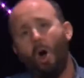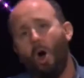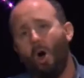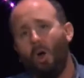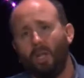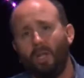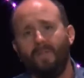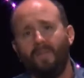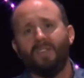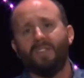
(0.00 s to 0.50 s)

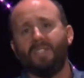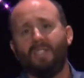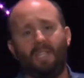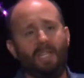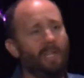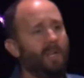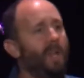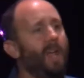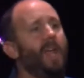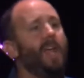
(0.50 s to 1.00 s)
All of us
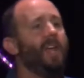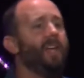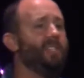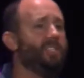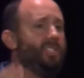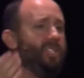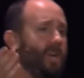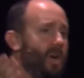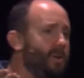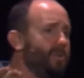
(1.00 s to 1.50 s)
it
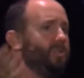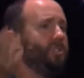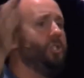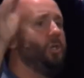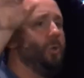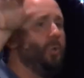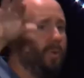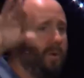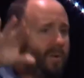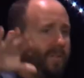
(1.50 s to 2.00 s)
shows
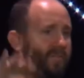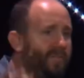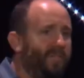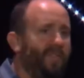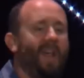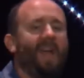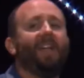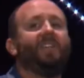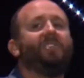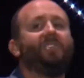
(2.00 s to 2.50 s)
you a
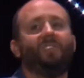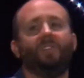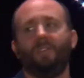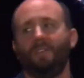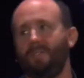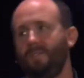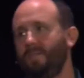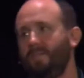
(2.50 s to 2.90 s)
reflection.